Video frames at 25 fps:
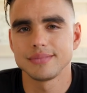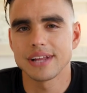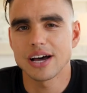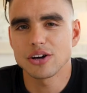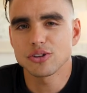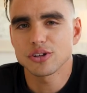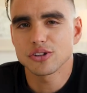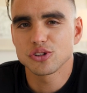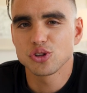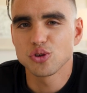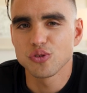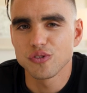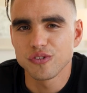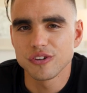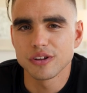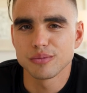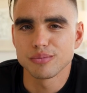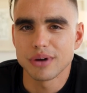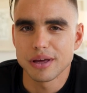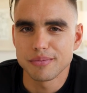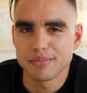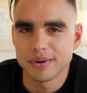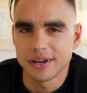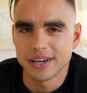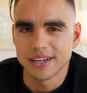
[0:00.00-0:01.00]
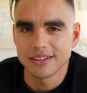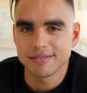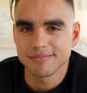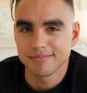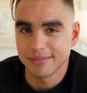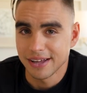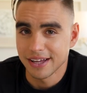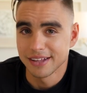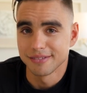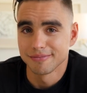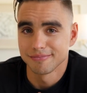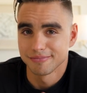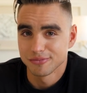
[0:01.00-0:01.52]
Now that you feel my pain,
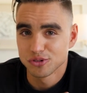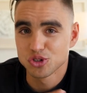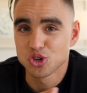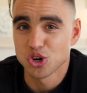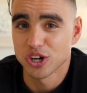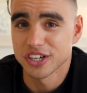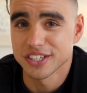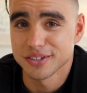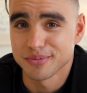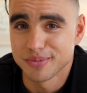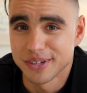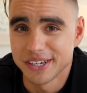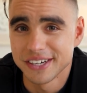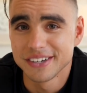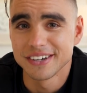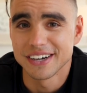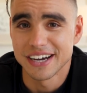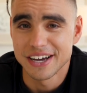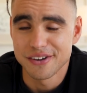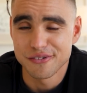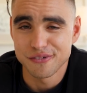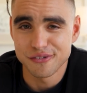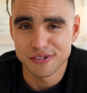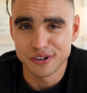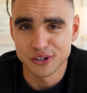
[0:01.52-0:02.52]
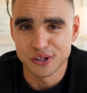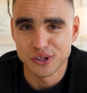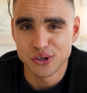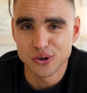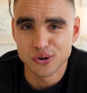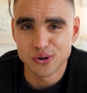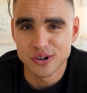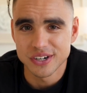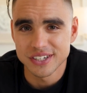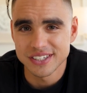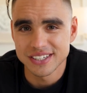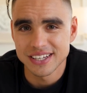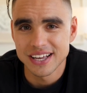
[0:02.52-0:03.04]
and trust me, I feel
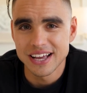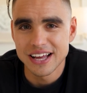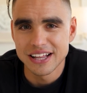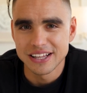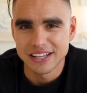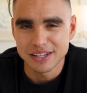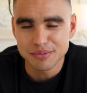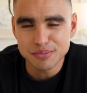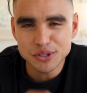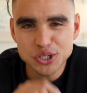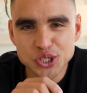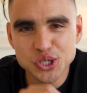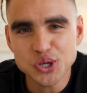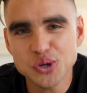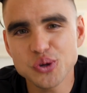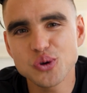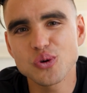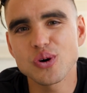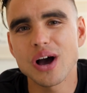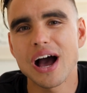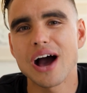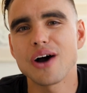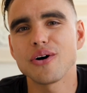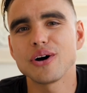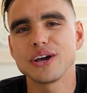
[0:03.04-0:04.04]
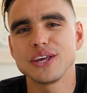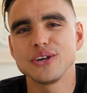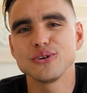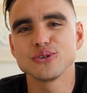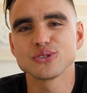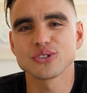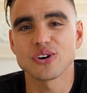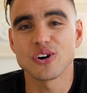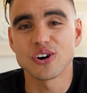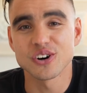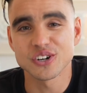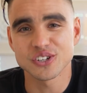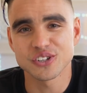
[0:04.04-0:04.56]
yours, let me show you how I
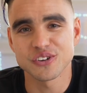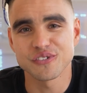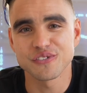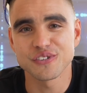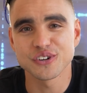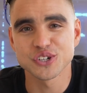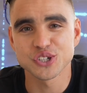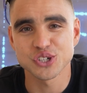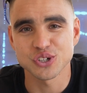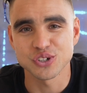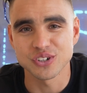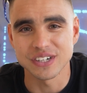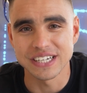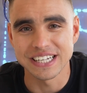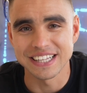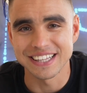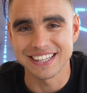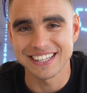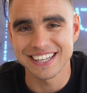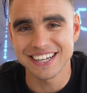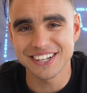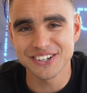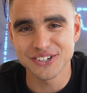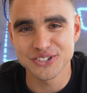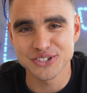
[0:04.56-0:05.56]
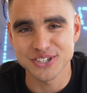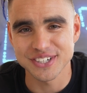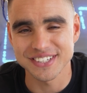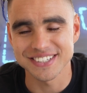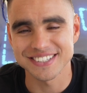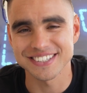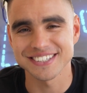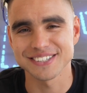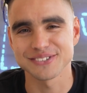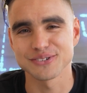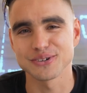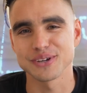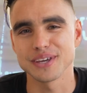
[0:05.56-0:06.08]
use artificial
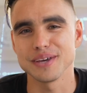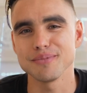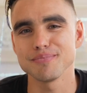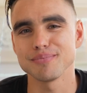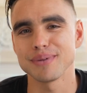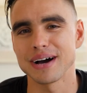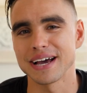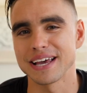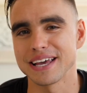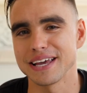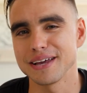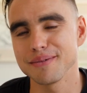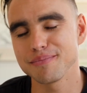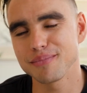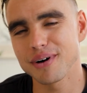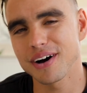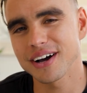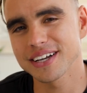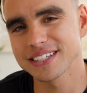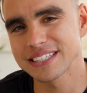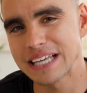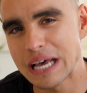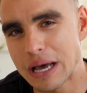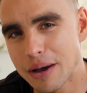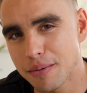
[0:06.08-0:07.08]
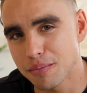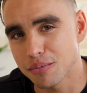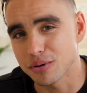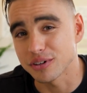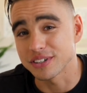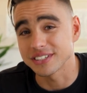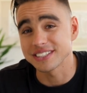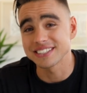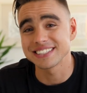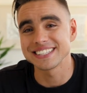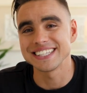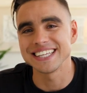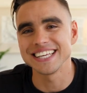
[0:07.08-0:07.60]
intelligence to keep my inbox
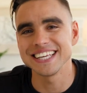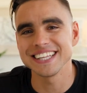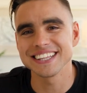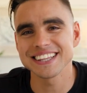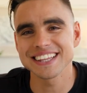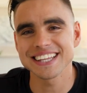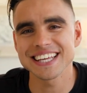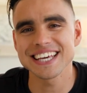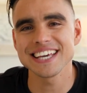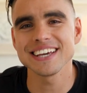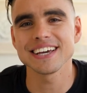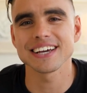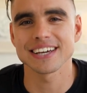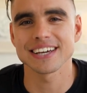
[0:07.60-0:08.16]
pristinely